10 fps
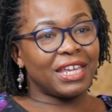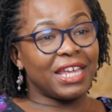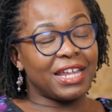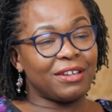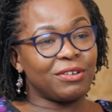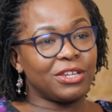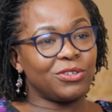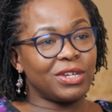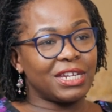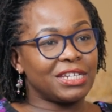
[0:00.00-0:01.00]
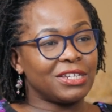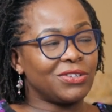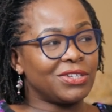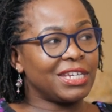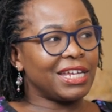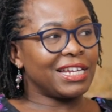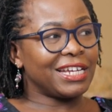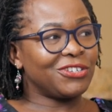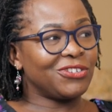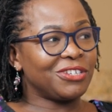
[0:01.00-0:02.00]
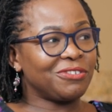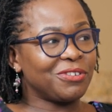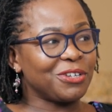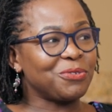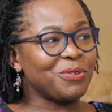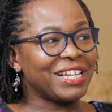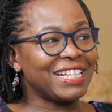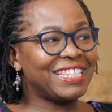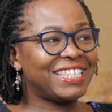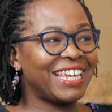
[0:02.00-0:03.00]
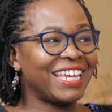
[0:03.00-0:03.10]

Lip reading: Yeah, now Kitui and Tigoni are like two different worlds.